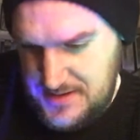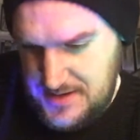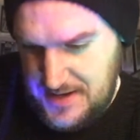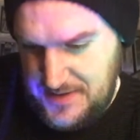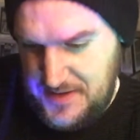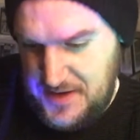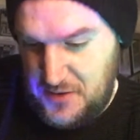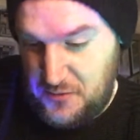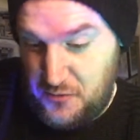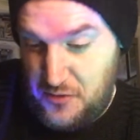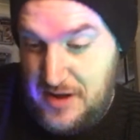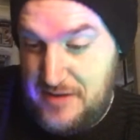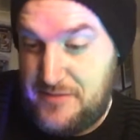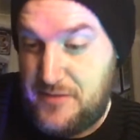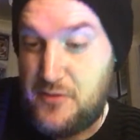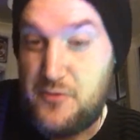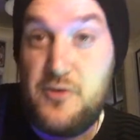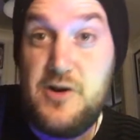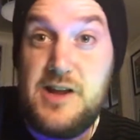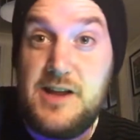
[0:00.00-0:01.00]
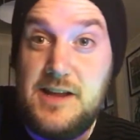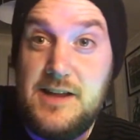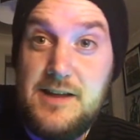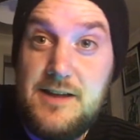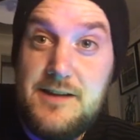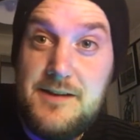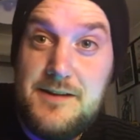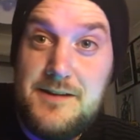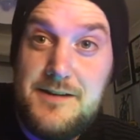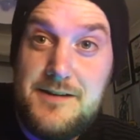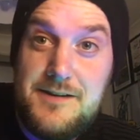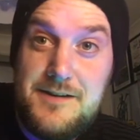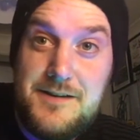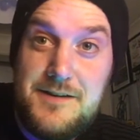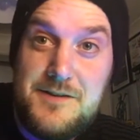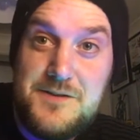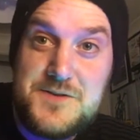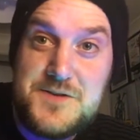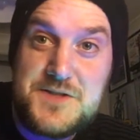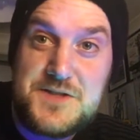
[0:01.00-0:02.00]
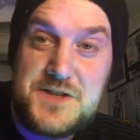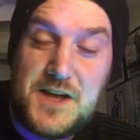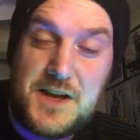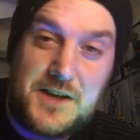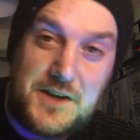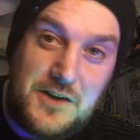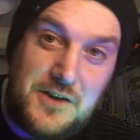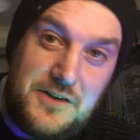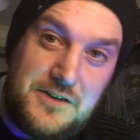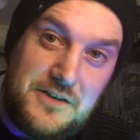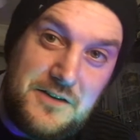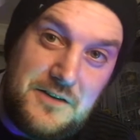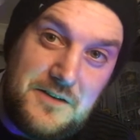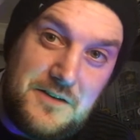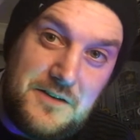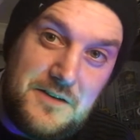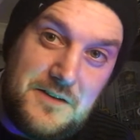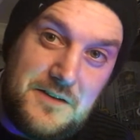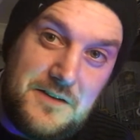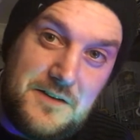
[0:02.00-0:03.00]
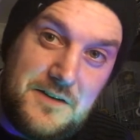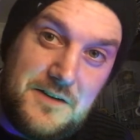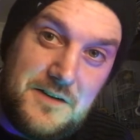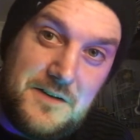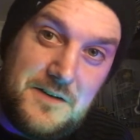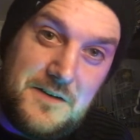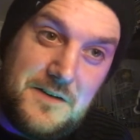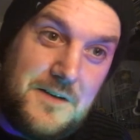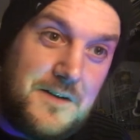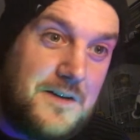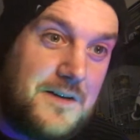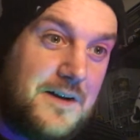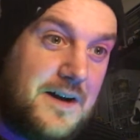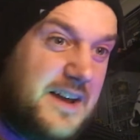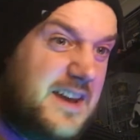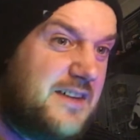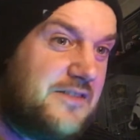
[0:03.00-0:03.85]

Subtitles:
And then a referee, which is kind of good. I